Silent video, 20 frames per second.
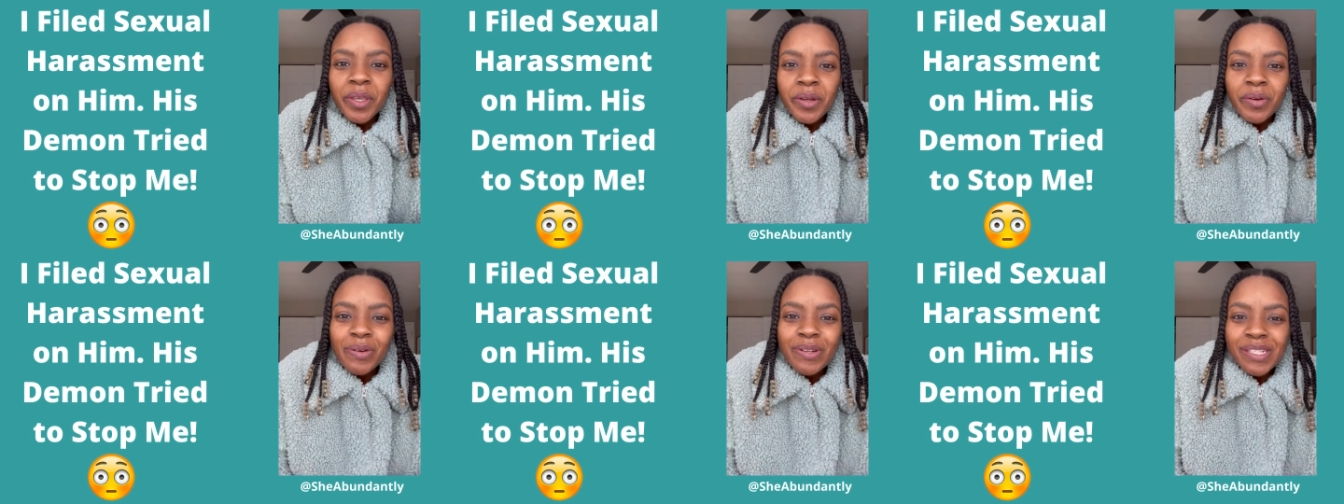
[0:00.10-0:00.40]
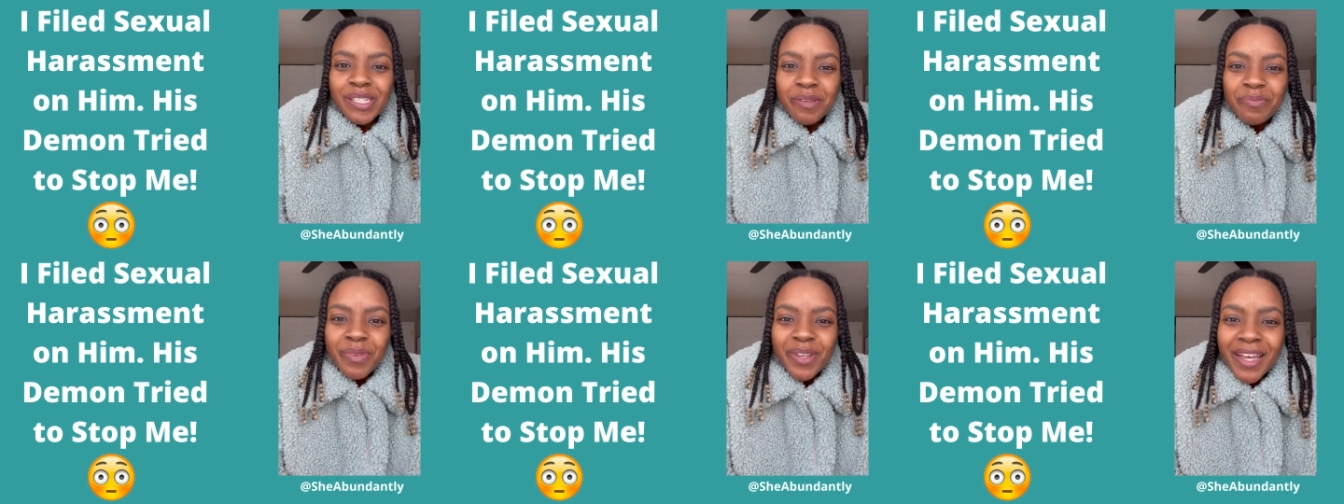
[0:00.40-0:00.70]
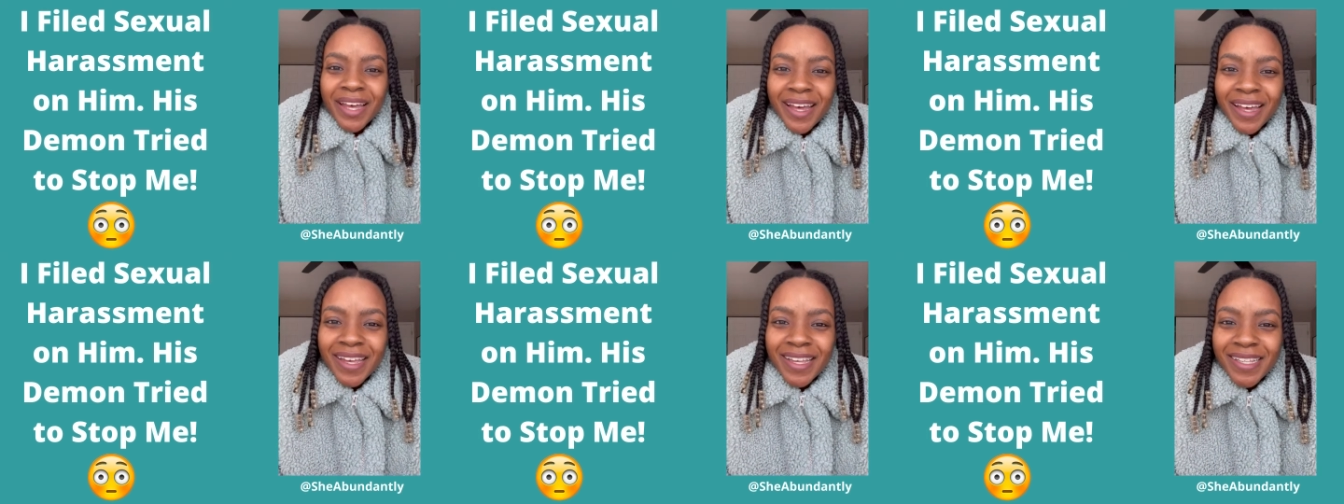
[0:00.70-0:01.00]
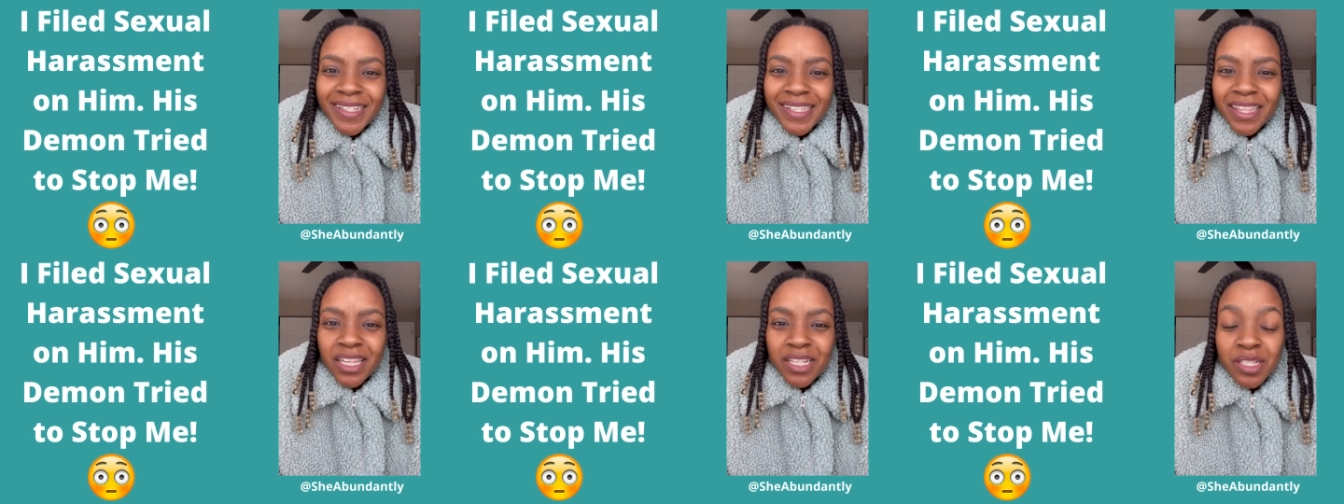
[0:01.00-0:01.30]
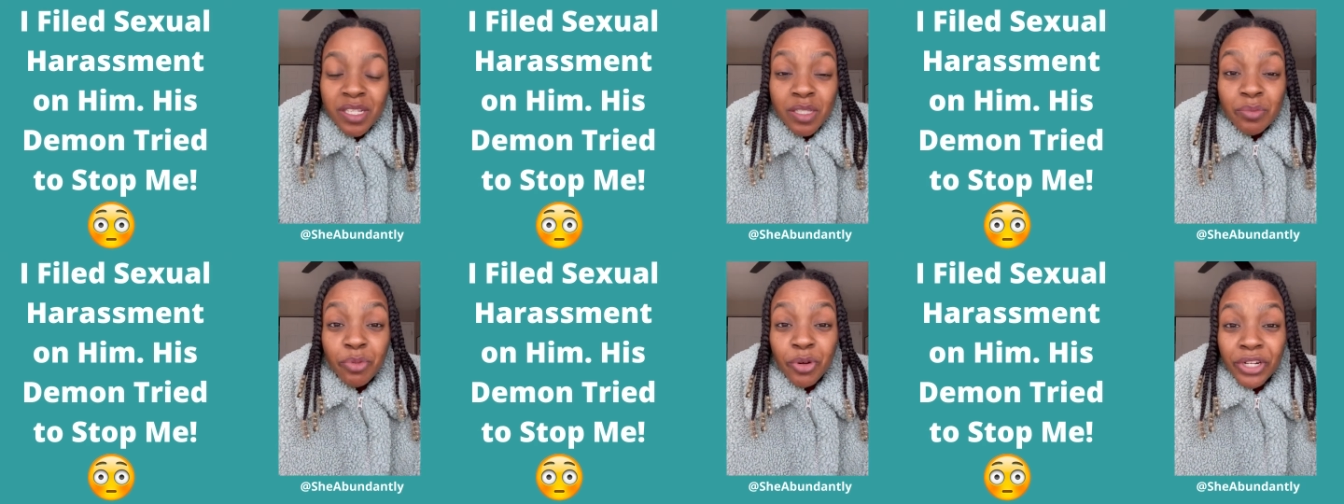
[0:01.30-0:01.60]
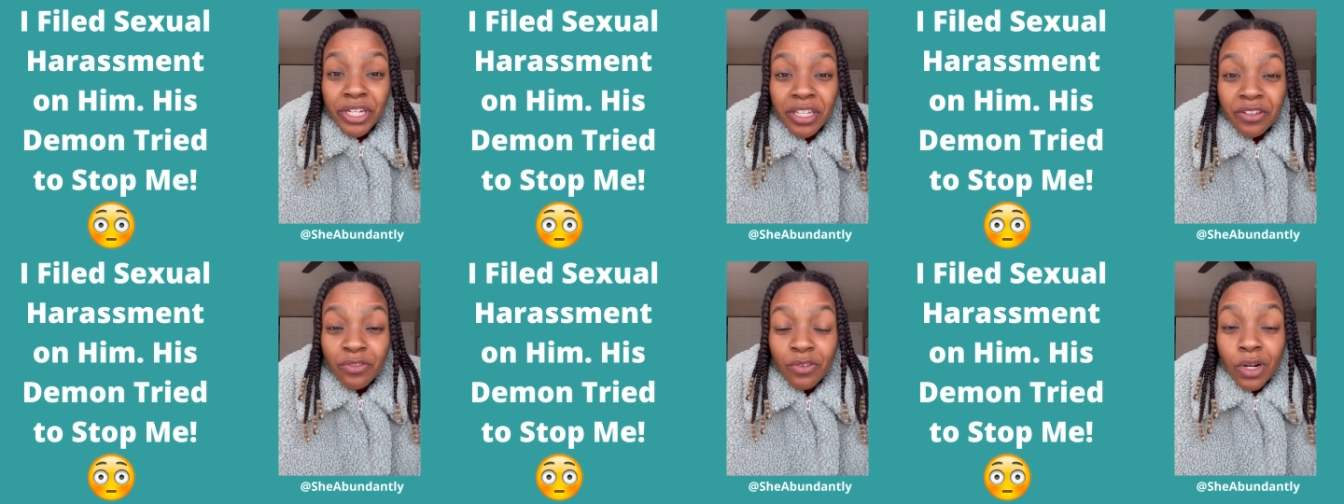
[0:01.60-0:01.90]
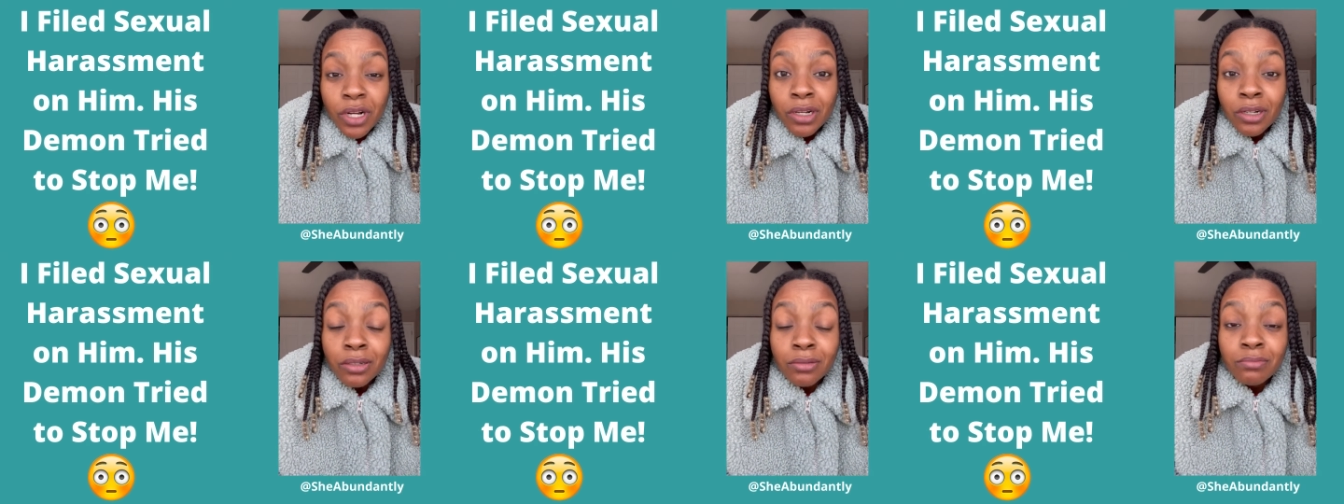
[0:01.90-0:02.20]
What's up, you guys? This is Brittany
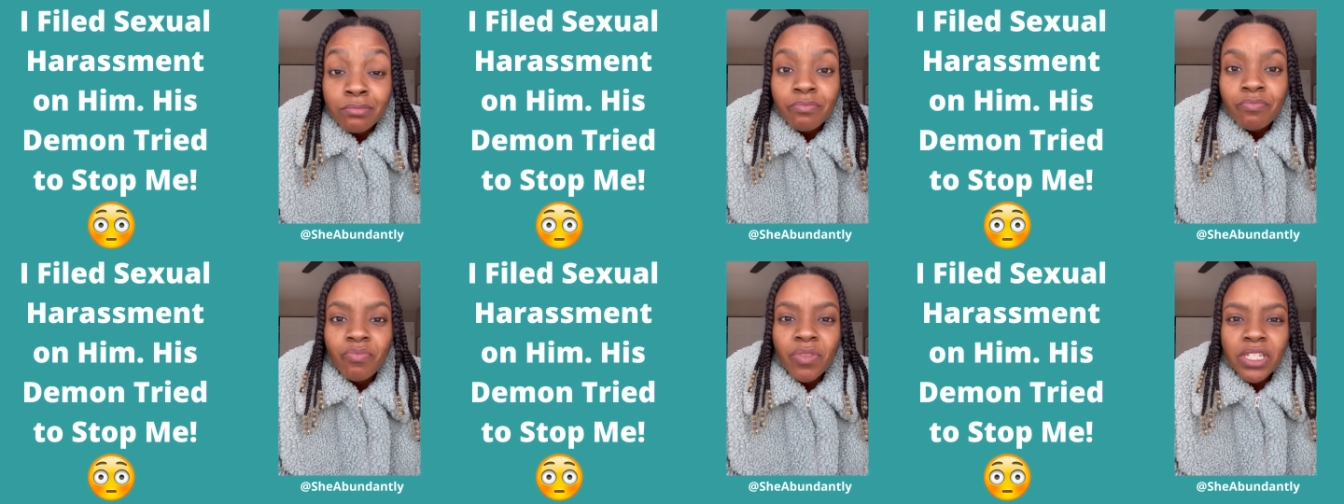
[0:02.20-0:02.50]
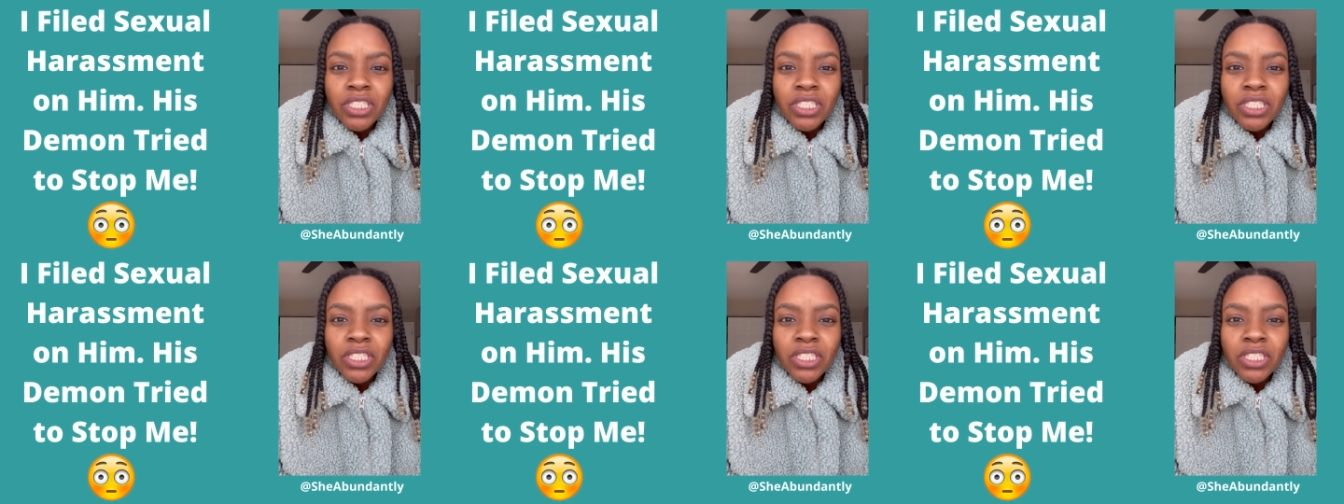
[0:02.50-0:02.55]
from